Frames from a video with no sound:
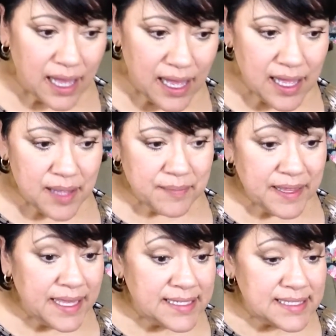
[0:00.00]
Um,
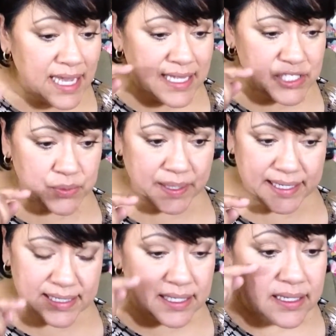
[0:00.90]
it does what
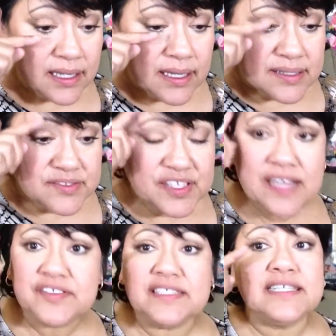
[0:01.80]
it
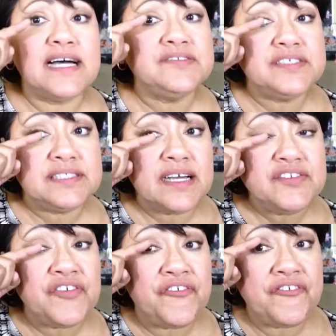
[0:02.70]
says it does. It
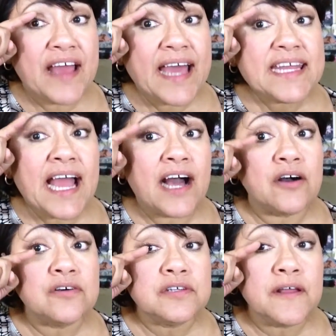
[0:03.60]
does fan
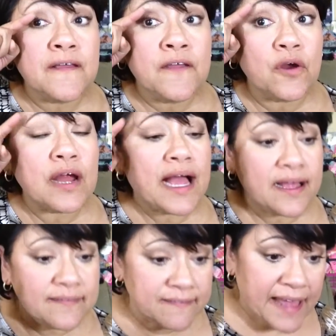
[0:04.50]
out your
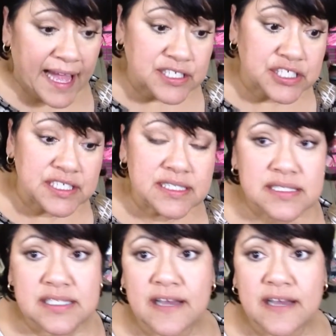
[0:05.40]
lashes,